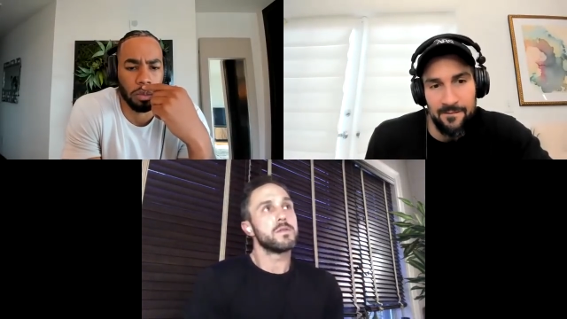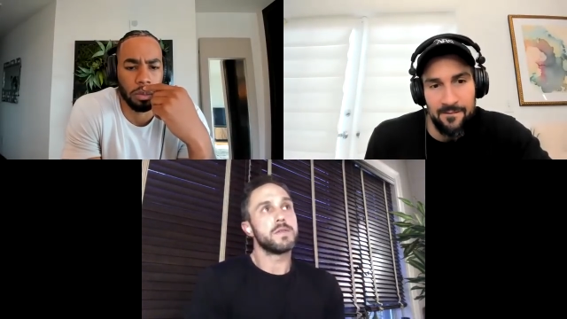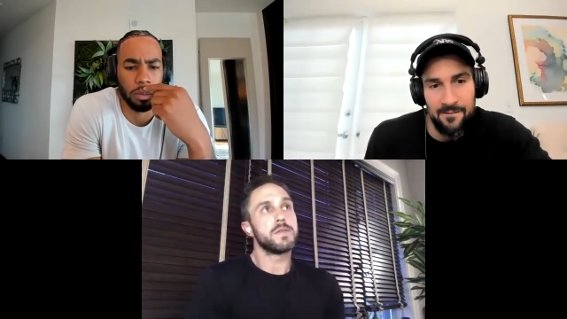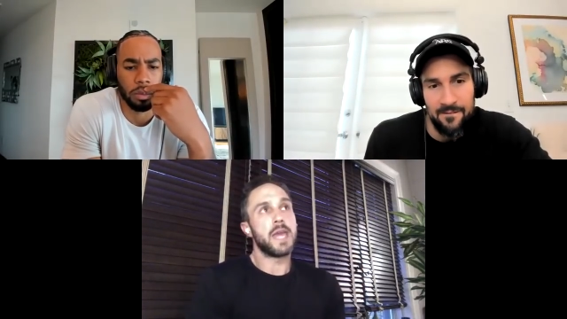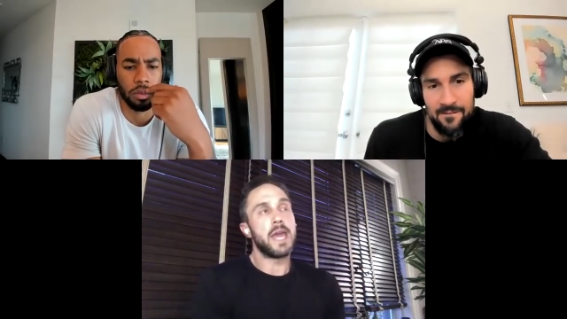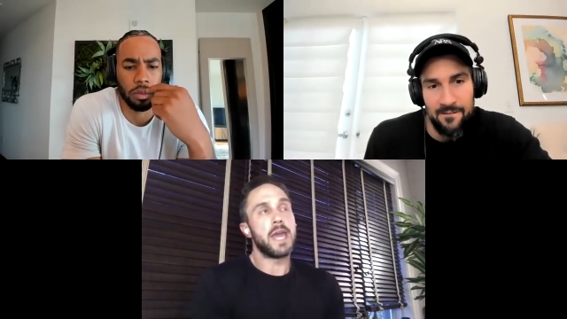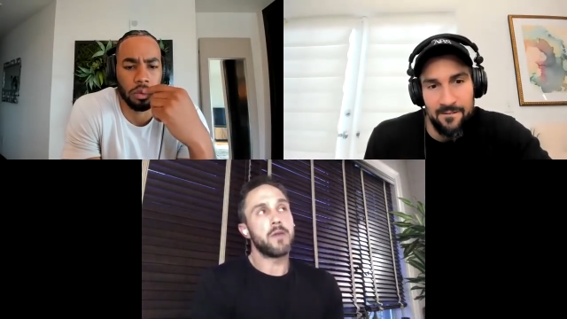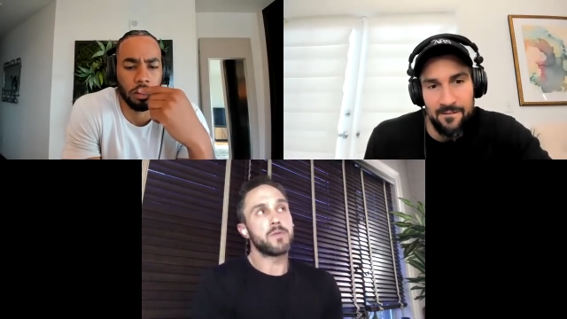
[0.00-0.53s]

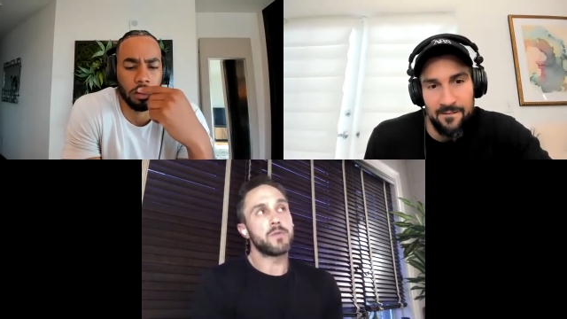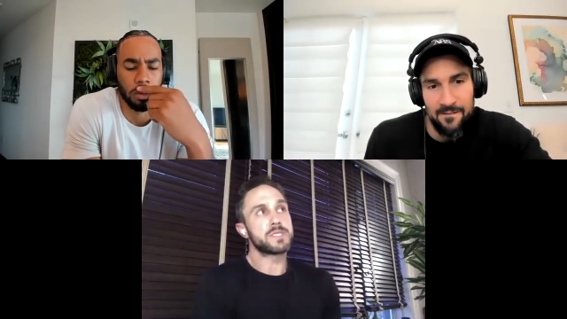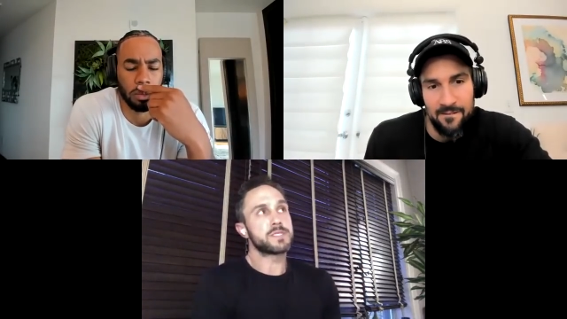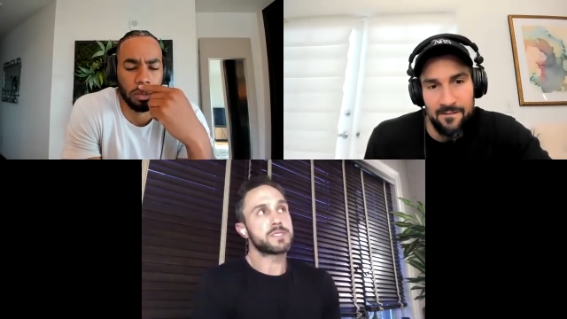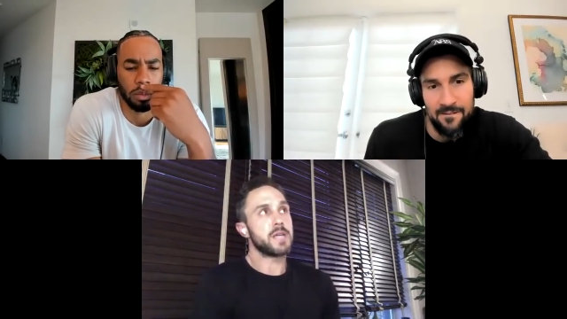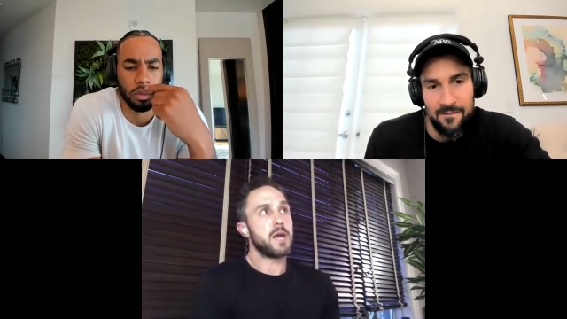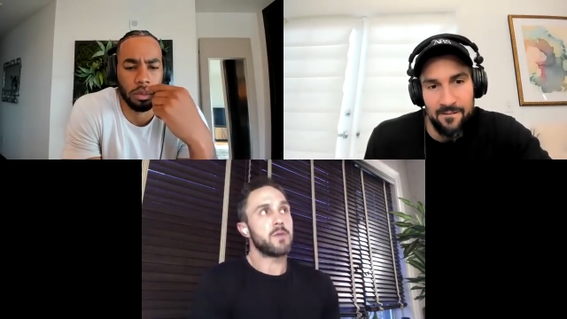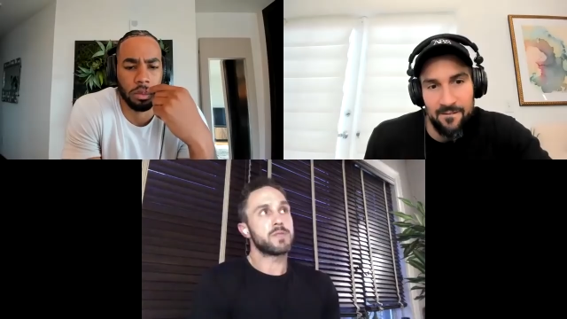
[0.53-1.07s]
Speaker 1: Yeah, it was.
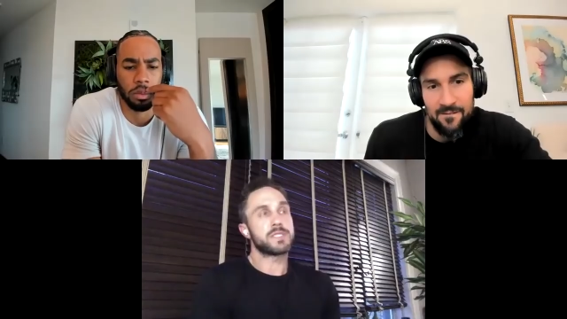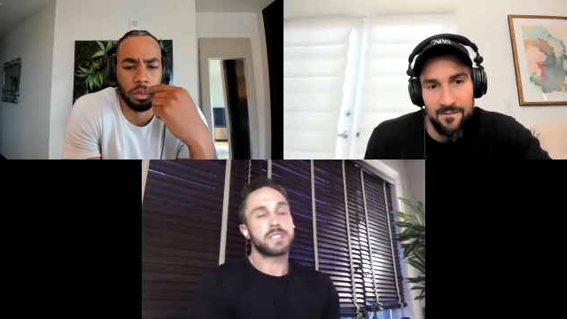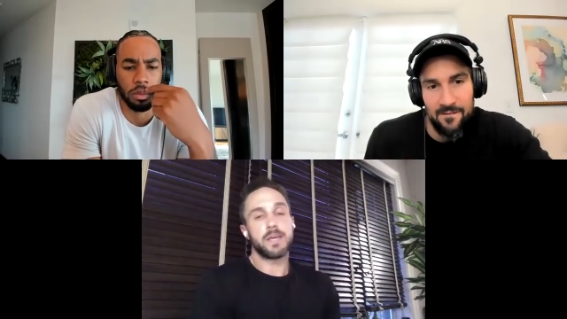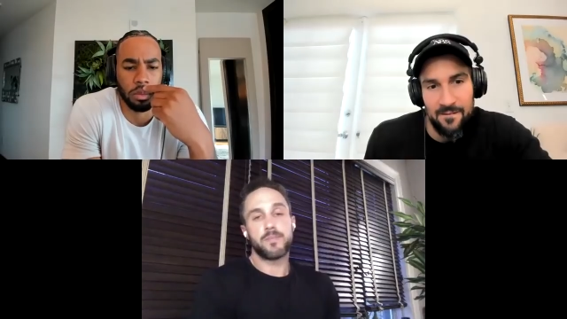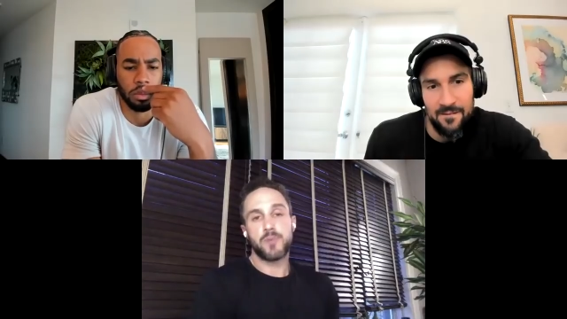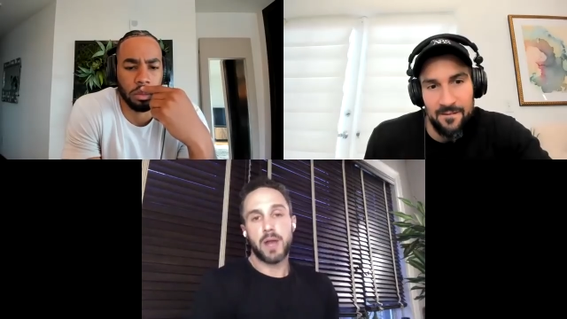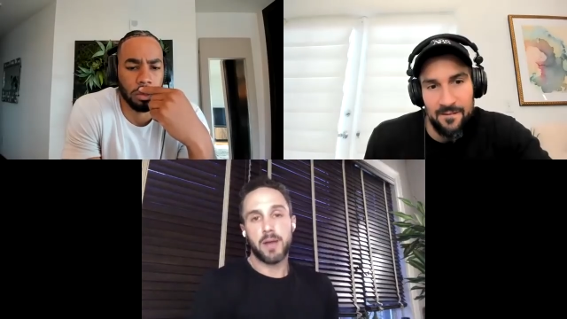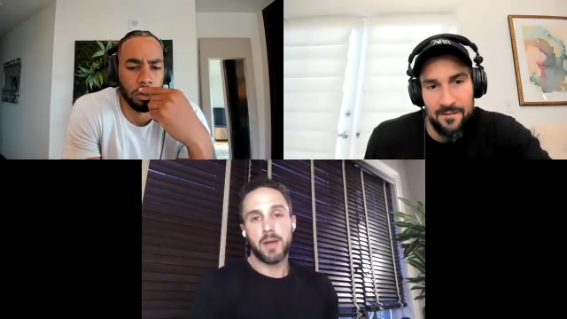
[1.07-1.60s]
I would say
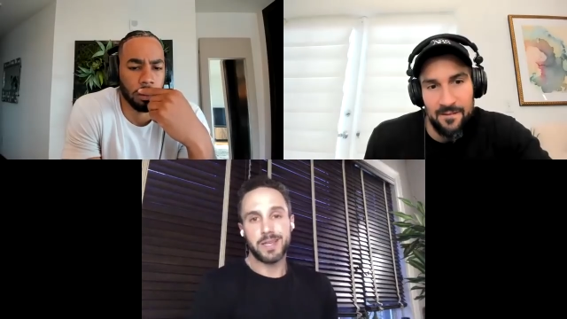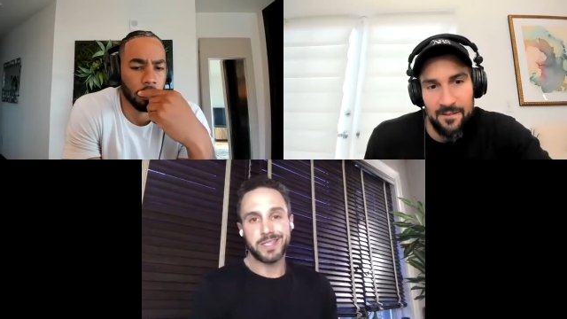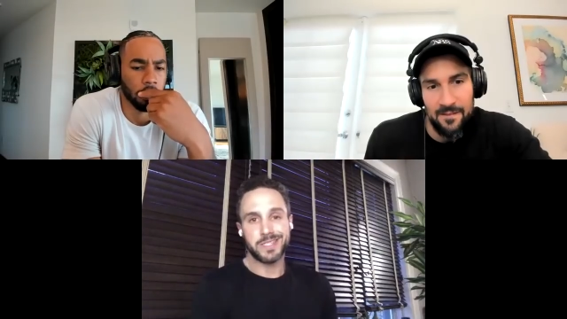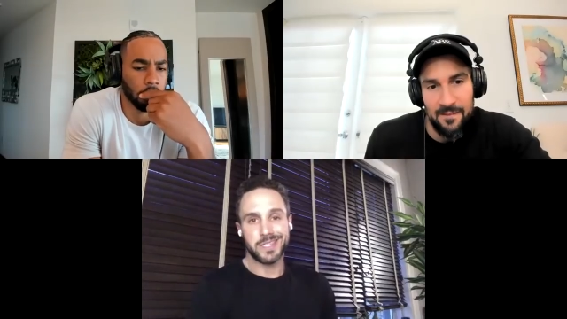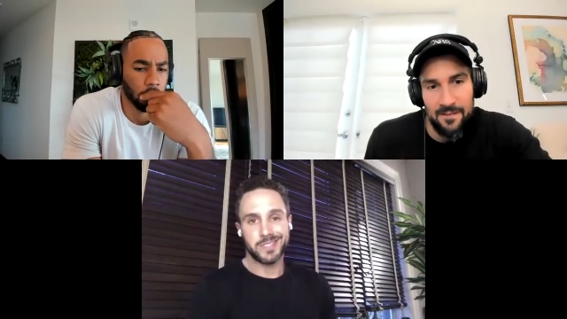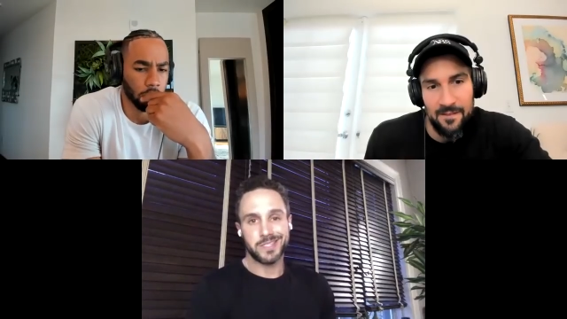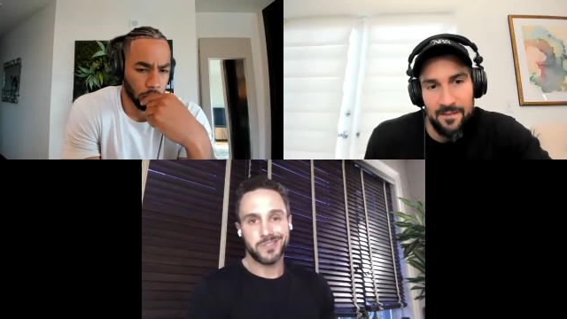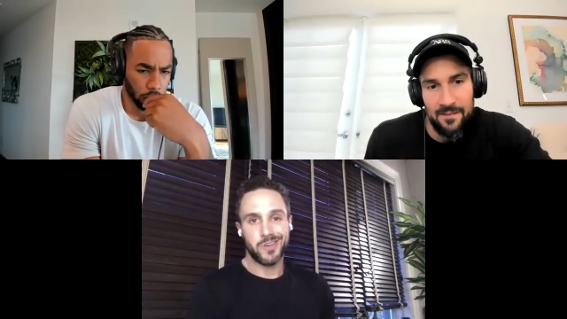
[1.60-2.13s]
probably like
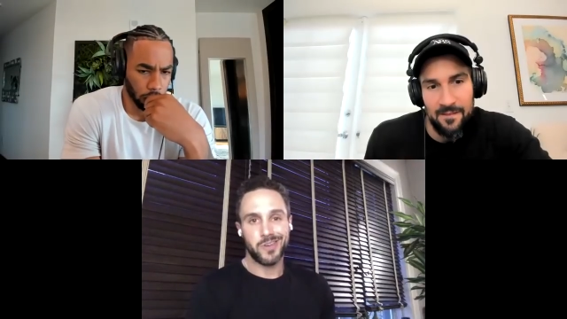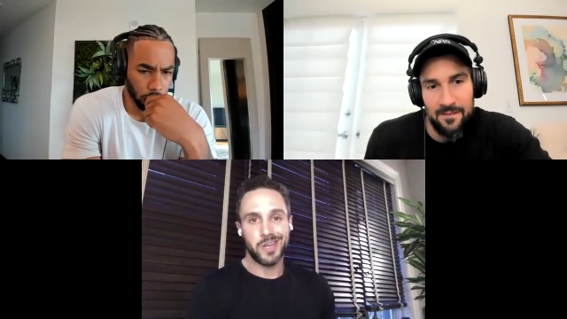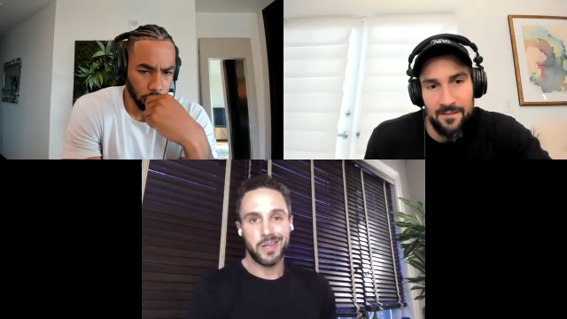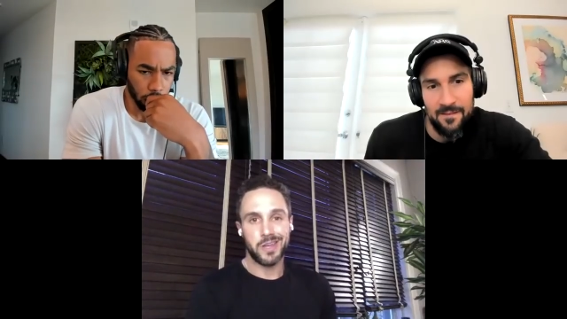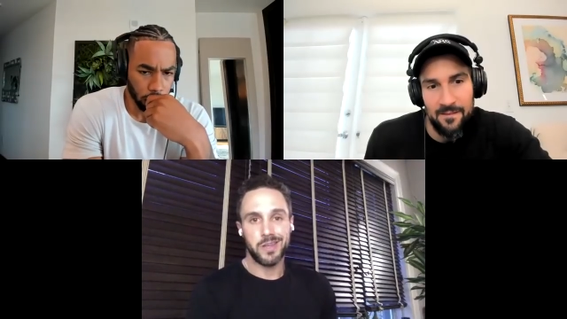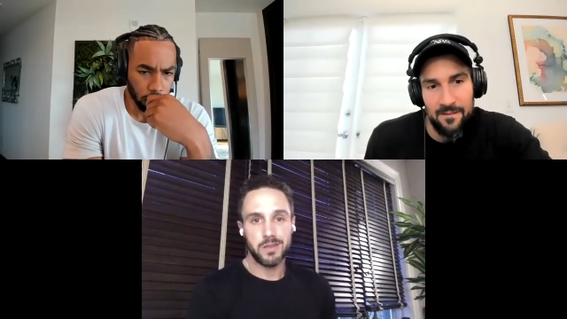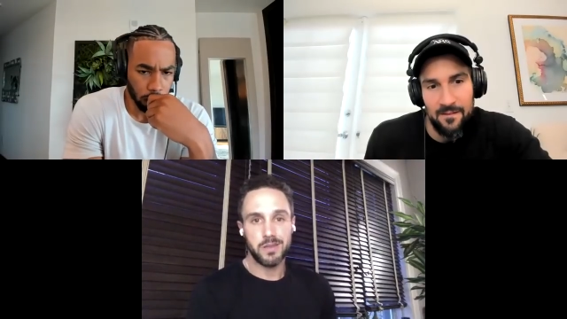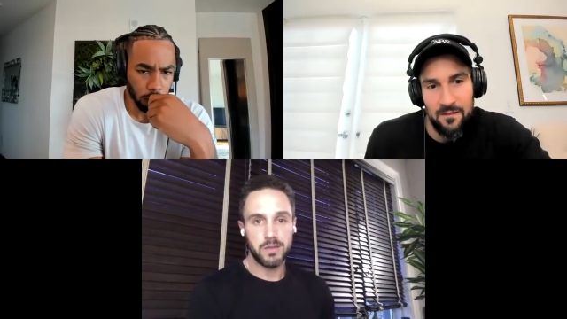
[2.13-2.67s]
sixth
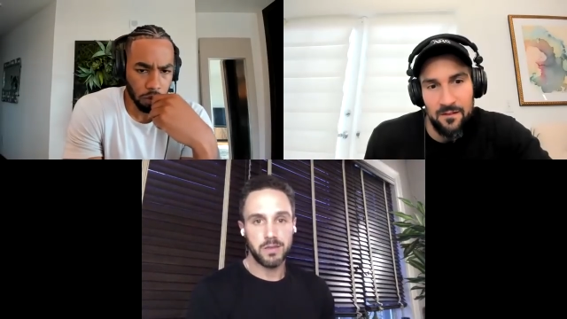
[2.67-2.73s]
grade.